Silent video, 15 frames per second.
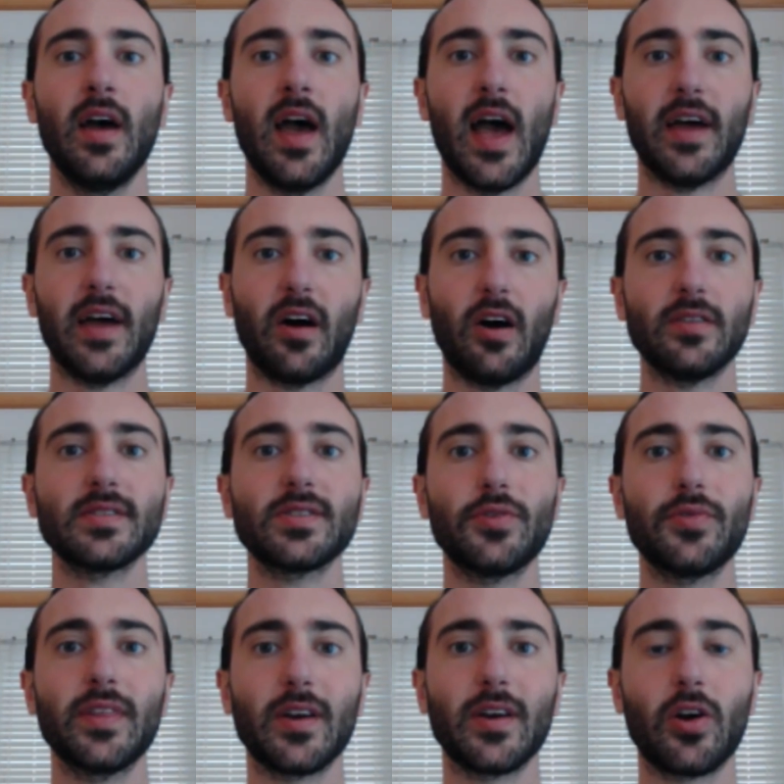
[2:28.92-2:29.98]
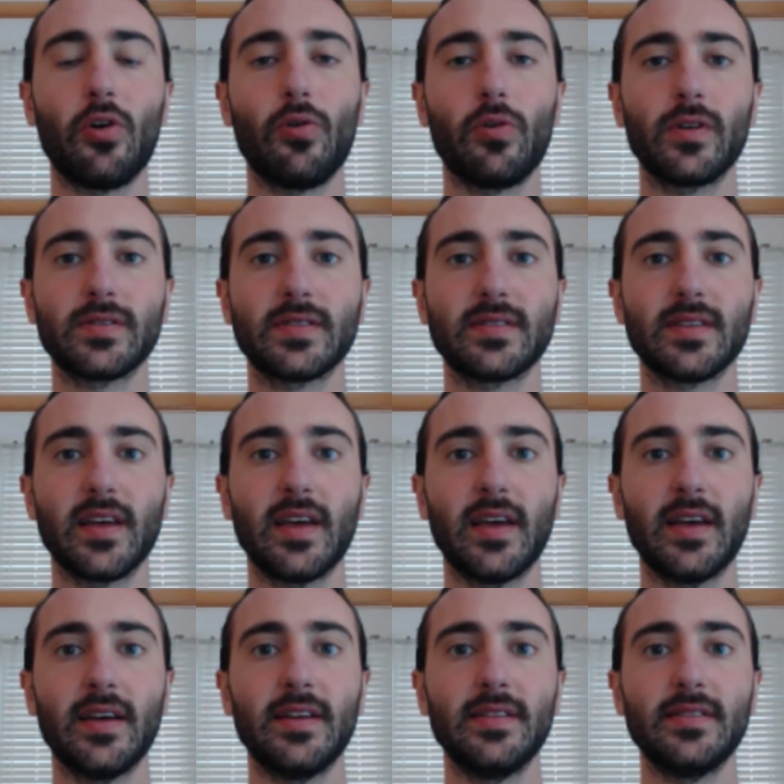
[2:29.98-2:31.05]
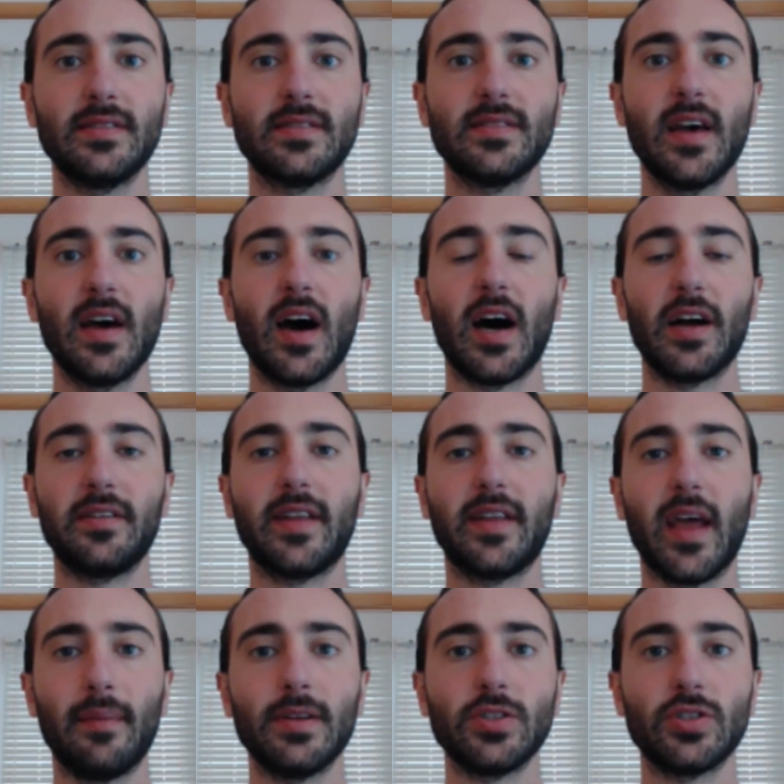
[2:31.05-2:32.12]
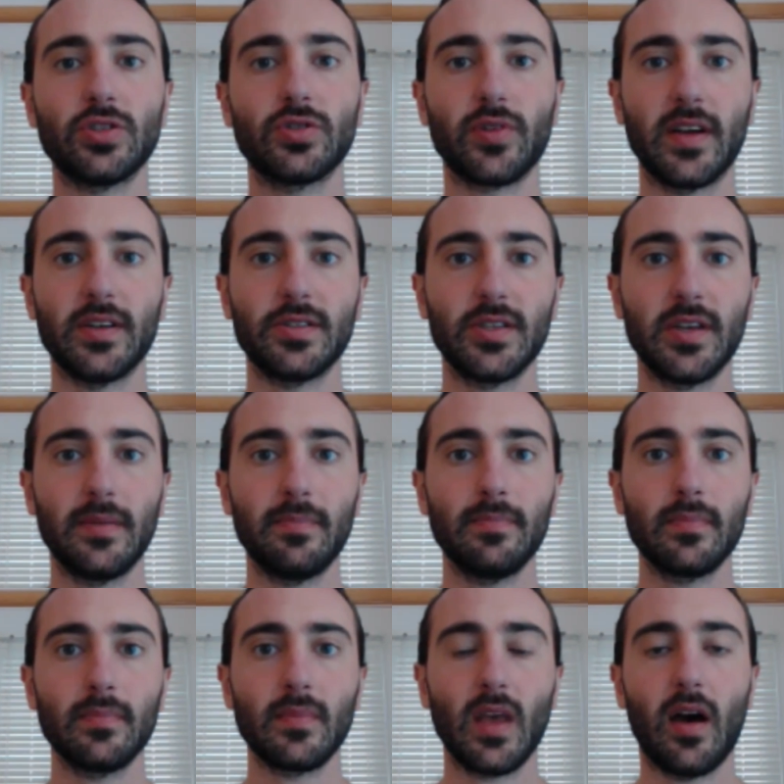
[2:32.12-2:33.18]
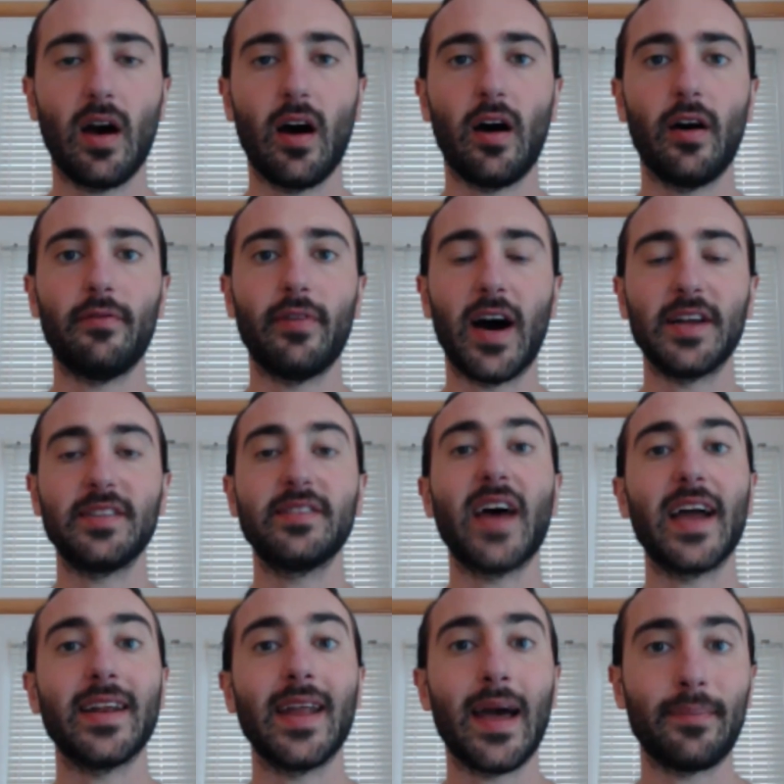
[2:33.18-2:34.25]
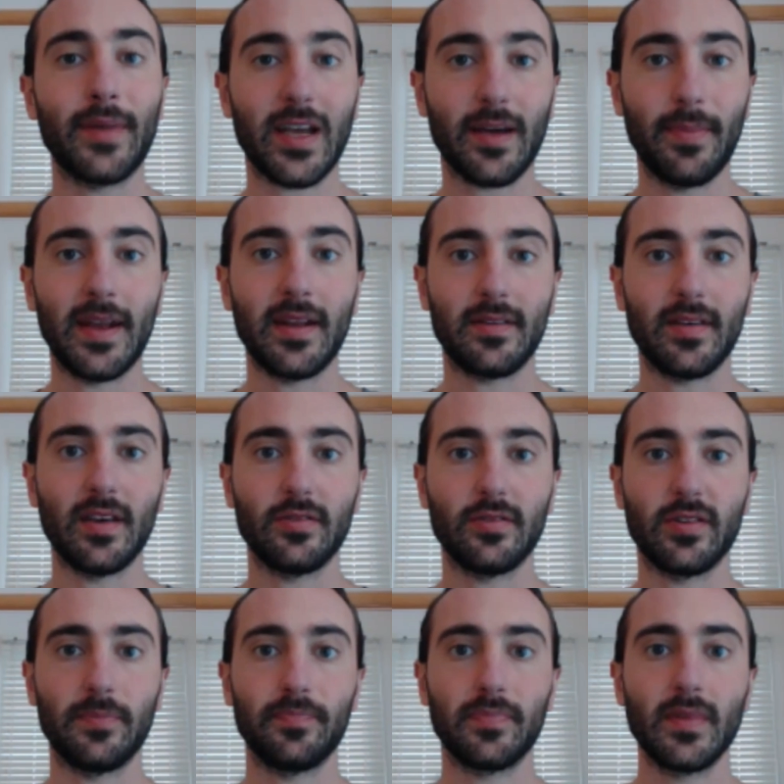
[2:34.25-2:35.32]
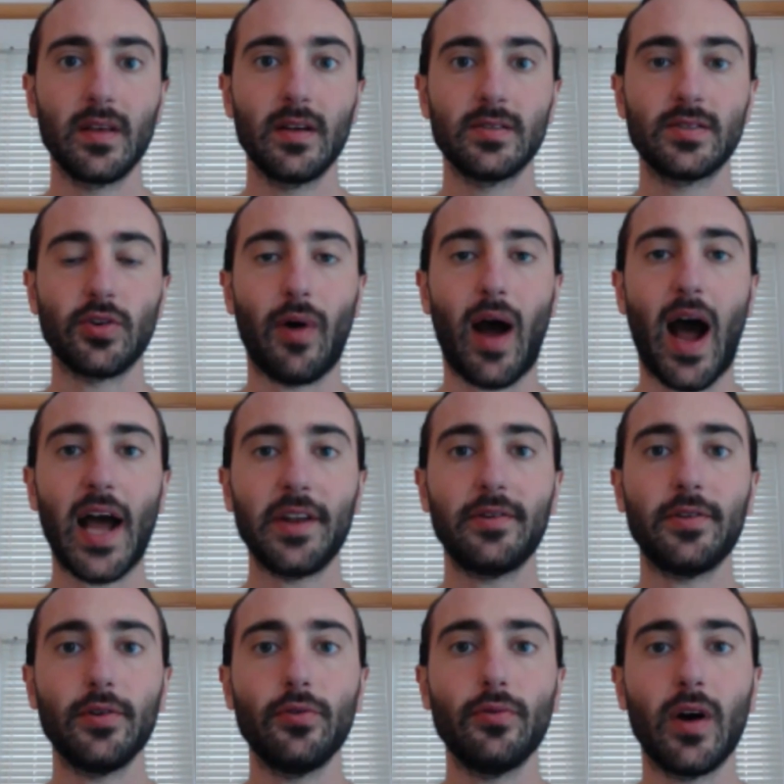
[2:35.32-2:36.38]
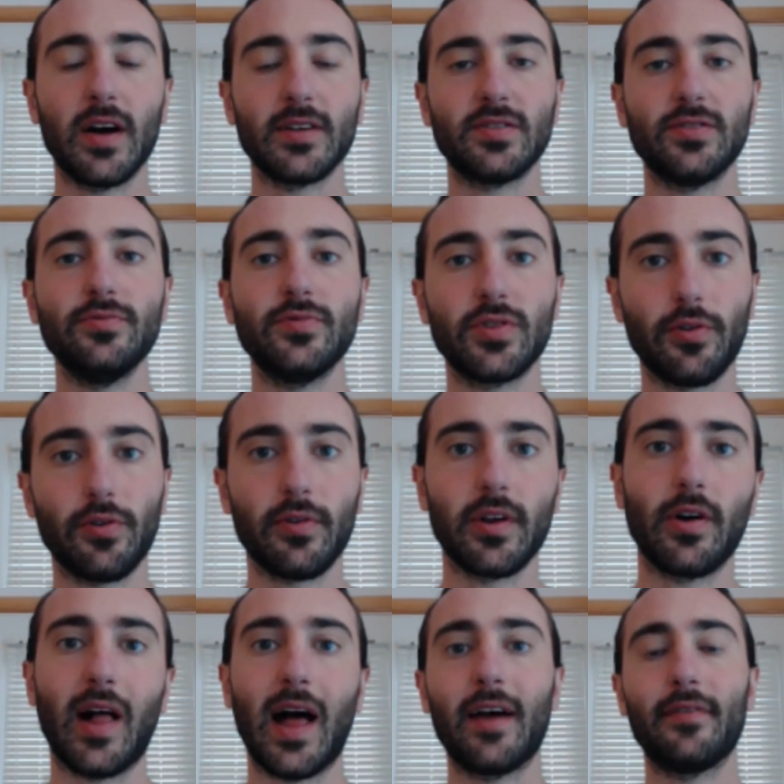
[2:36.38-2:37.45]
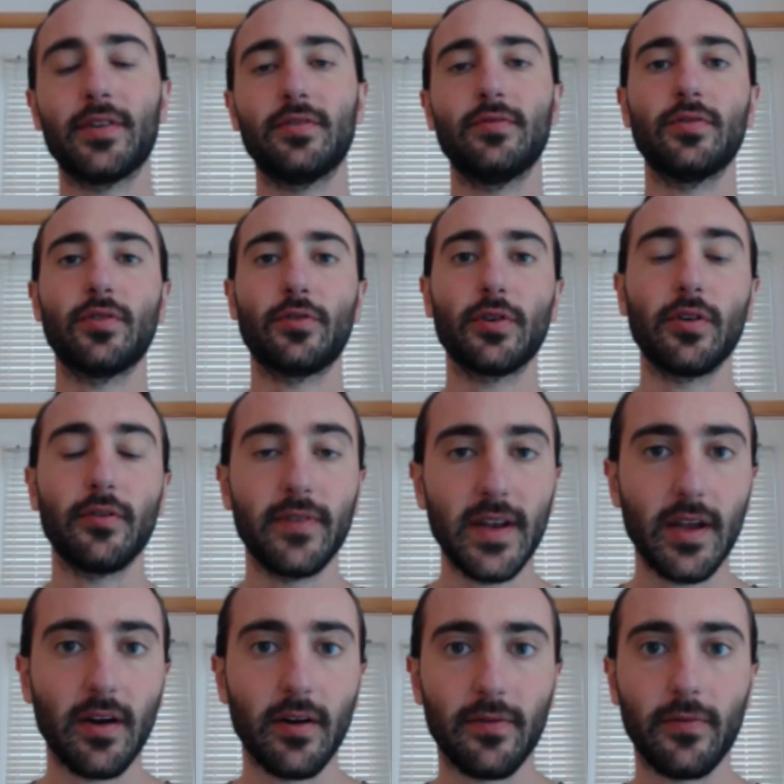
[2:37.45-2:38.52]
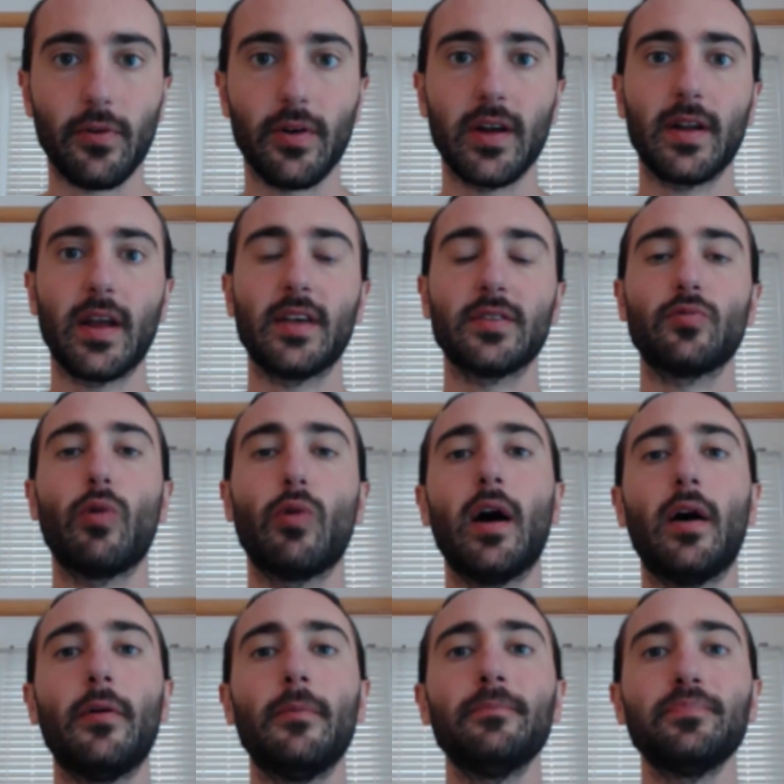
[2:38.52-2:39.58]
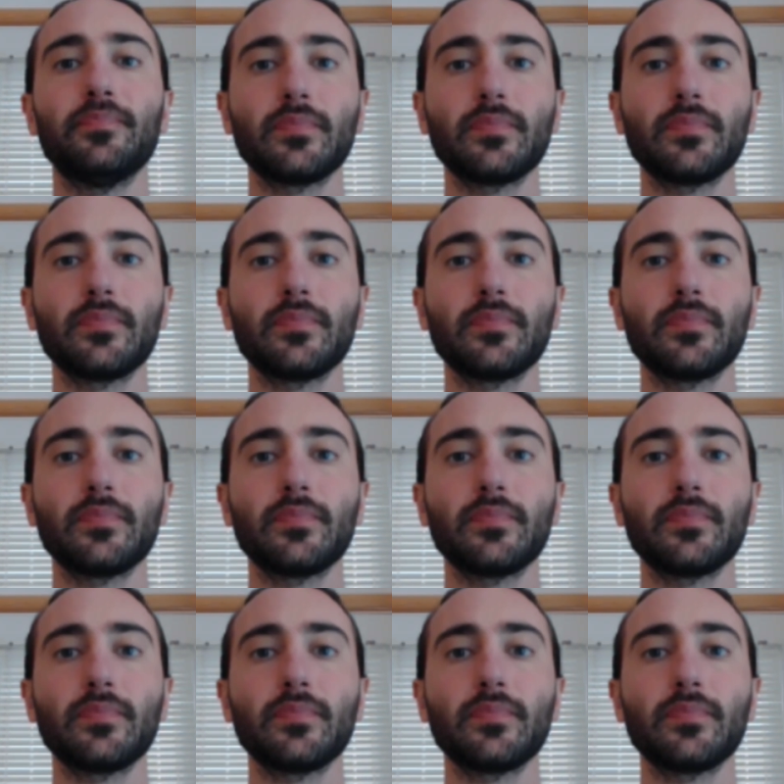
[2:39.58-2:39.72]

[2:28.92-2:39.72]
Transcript: And also in the course is a demonstration of a dynamic meditation. So I do a tutorial, I have a tutorial video for it as well